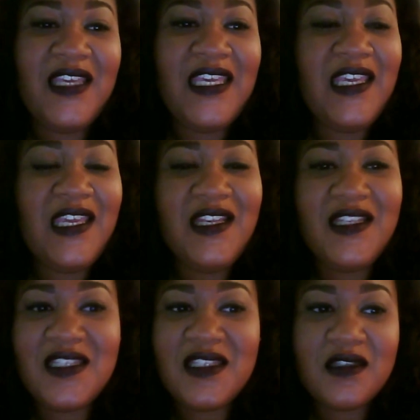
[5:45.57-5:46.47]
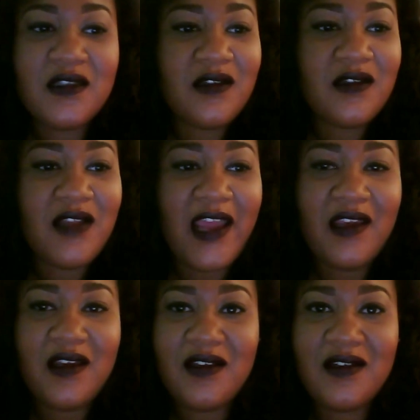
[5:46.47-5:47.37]
He eats
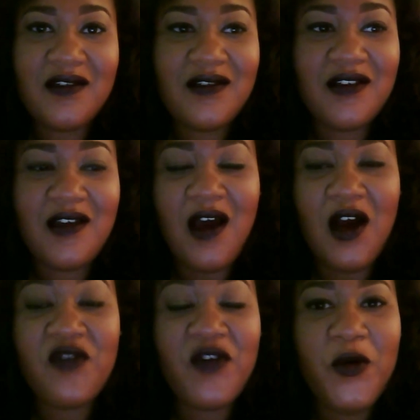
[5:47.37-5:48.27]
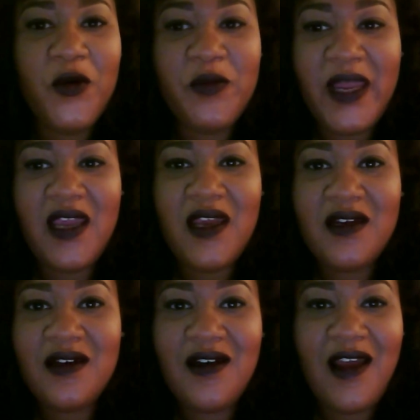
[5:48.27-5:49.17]
like a grown
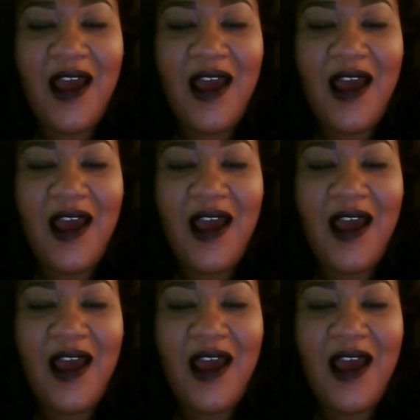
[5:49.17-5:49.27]
man.